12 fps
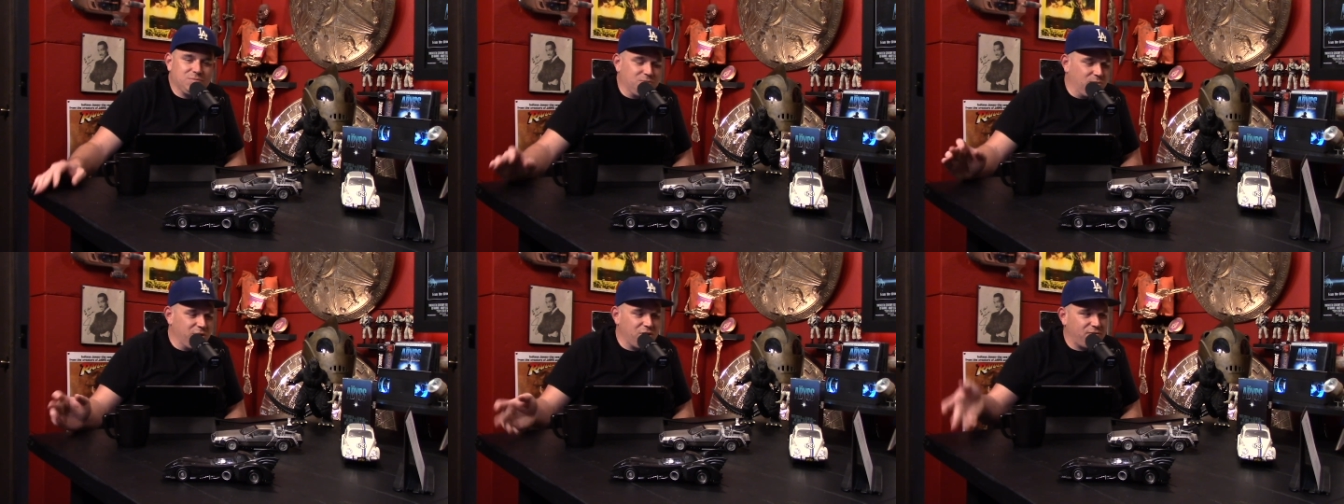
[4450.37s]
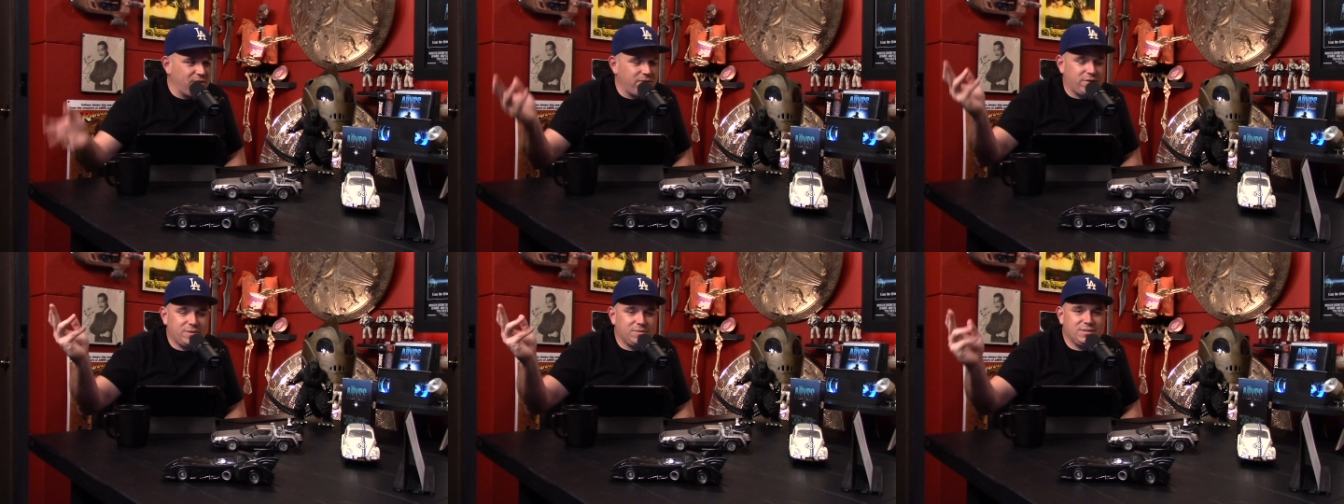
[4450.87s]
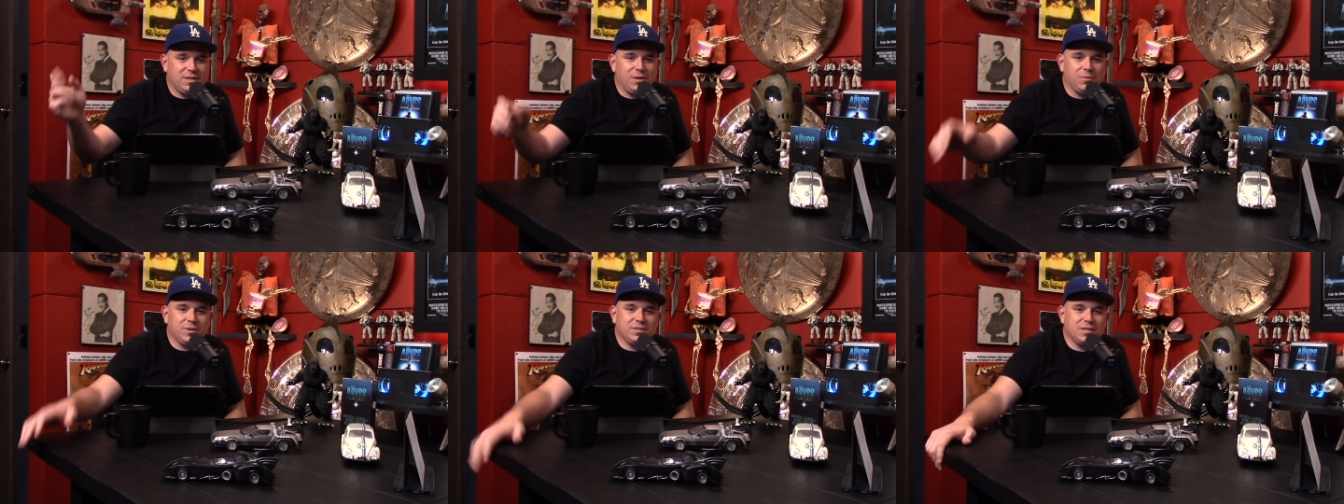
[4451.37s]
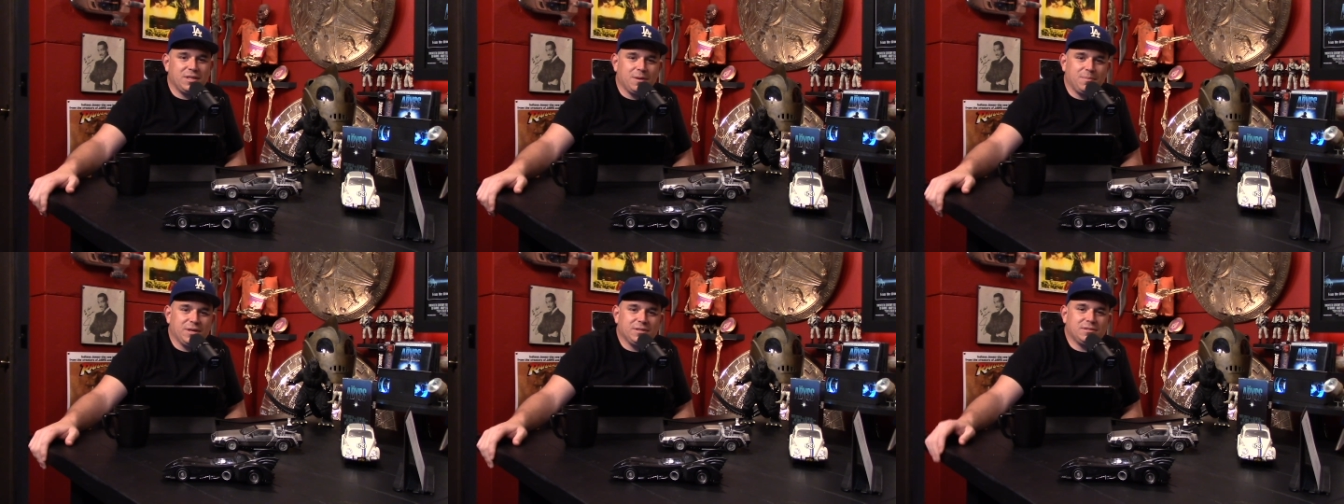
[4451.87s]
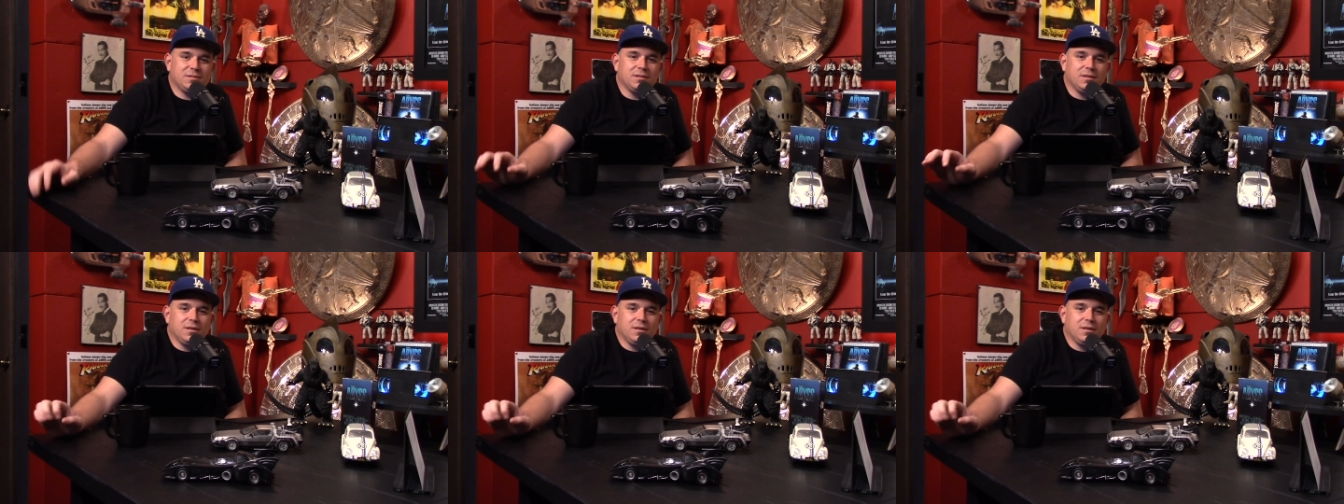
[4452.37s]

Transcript: what your favorite scene was in The Abyss.